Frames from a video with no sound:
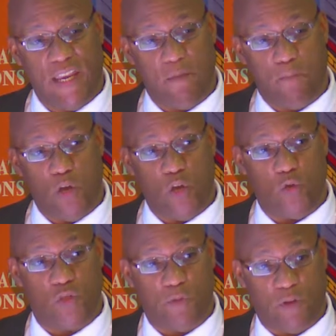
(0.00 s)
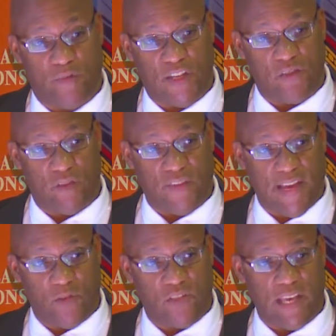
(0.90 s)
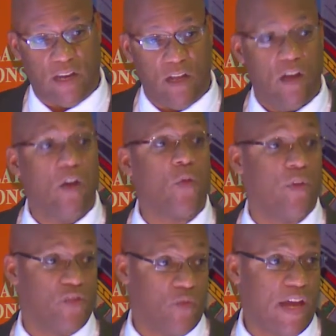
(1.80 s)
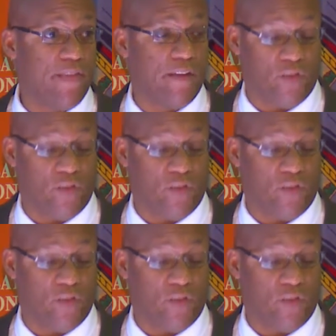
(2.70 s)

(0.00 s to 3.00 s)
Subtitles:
impose motivation from the outside, although we've tried that for